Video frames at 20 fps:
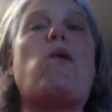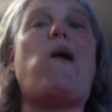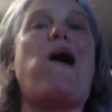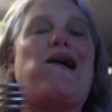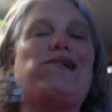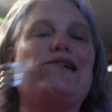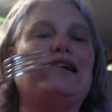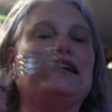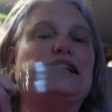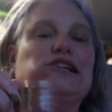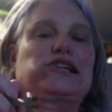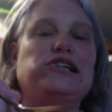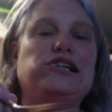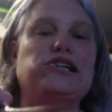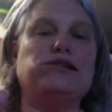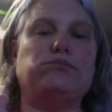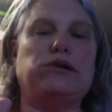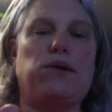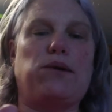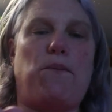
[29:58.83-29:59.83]
I like eating
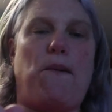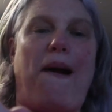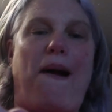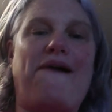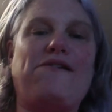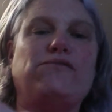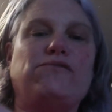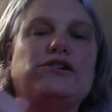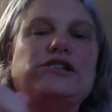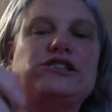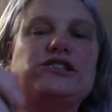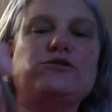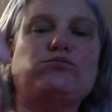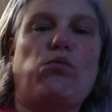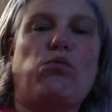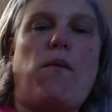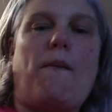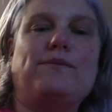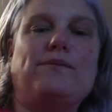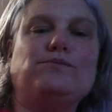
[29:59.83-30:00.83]
a big breakfast
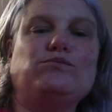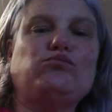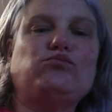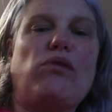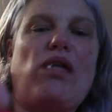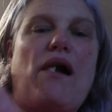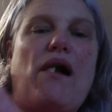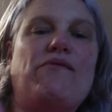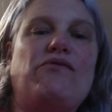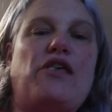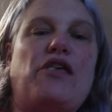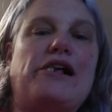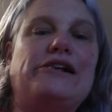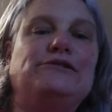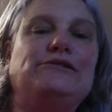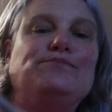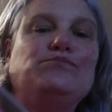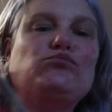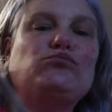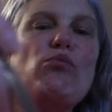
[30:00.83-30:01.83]
and
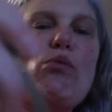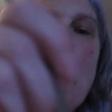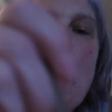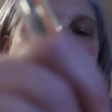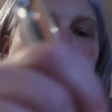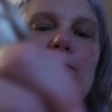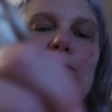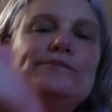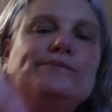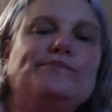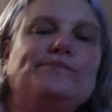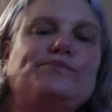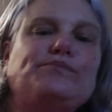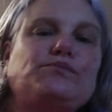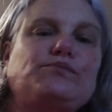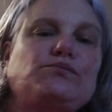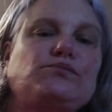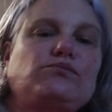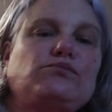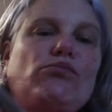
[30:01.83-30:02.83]
then
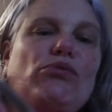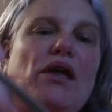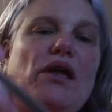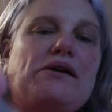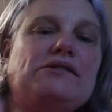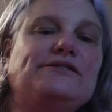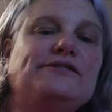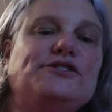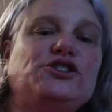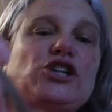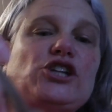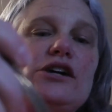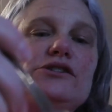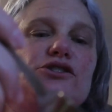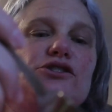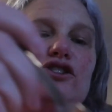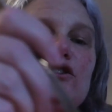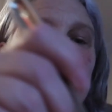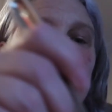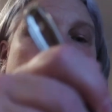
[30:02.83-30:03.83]
something
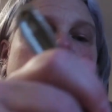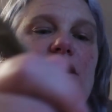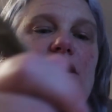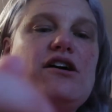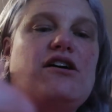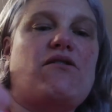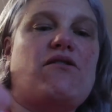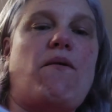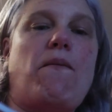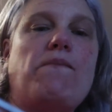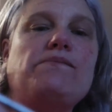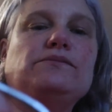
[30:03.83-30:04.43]
small.